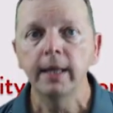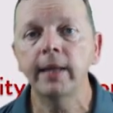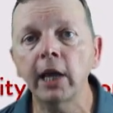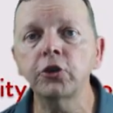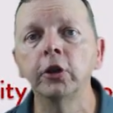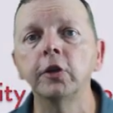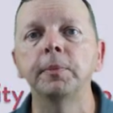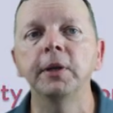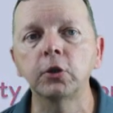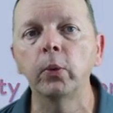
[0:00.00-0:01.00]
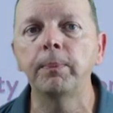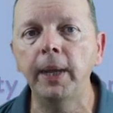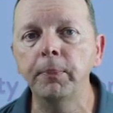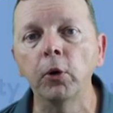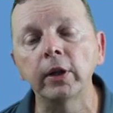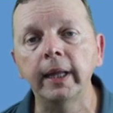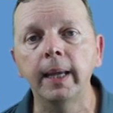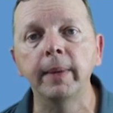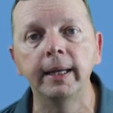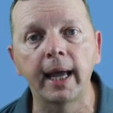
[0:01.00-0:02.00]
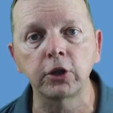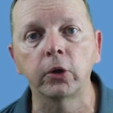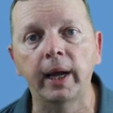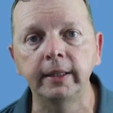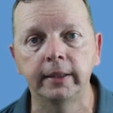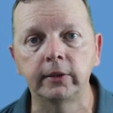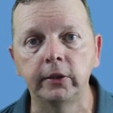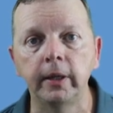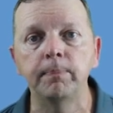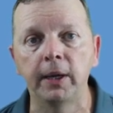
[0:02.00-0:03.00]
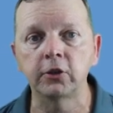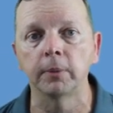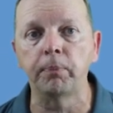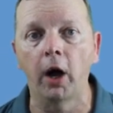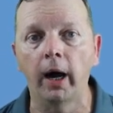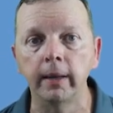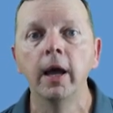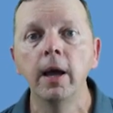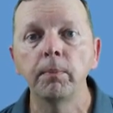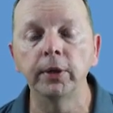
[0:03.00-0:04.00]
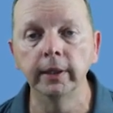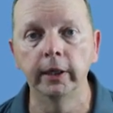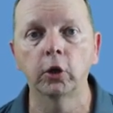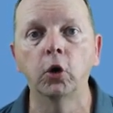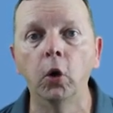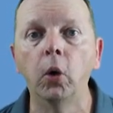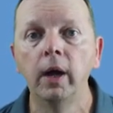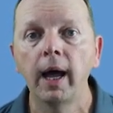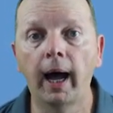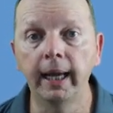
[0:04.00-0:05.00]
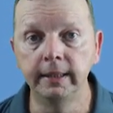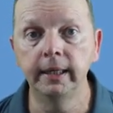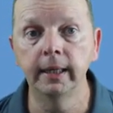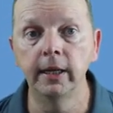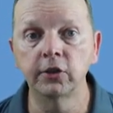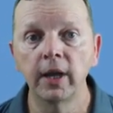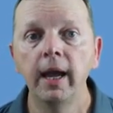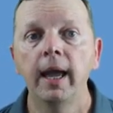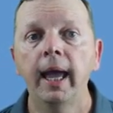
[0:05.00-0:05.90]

Nationalism is when people claim a national identity based upon political ideas.